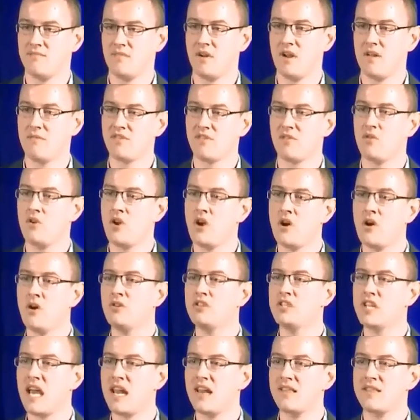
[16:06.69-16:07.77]
All right, so
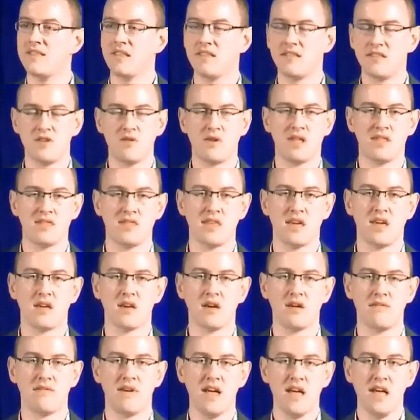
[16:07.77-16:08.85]
neurogenesis you can think
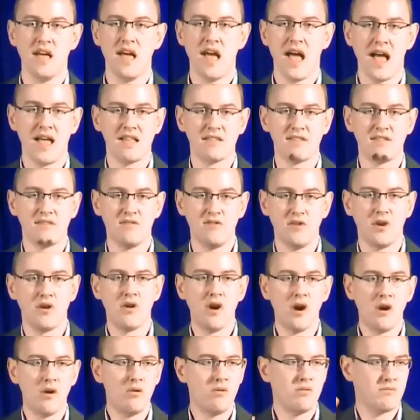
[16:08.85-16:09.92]
of as
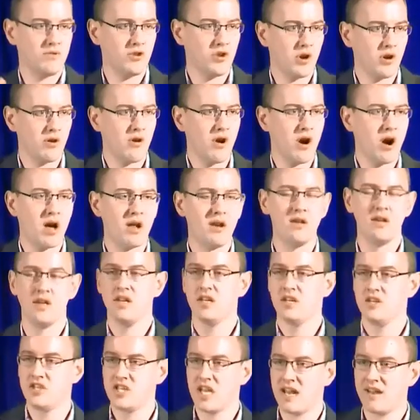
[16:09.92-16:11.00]
neuron,
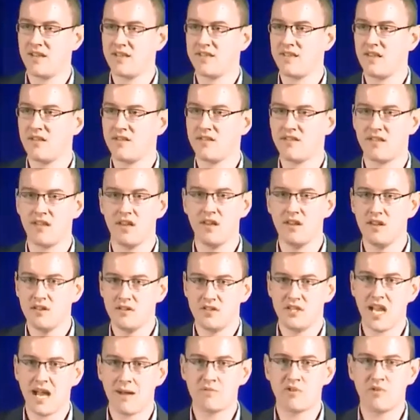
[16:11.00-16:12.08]
genesis,
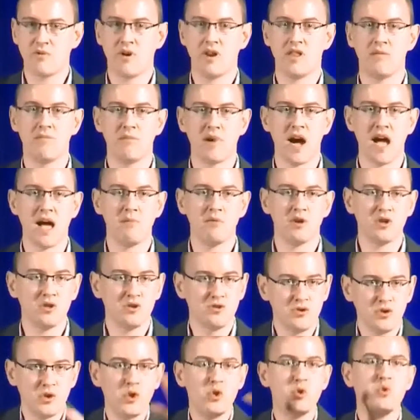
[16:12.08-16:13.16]
chapter 1 of the Bible,
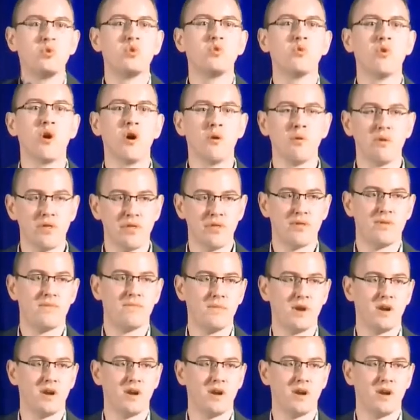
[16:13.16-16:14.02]
new growth.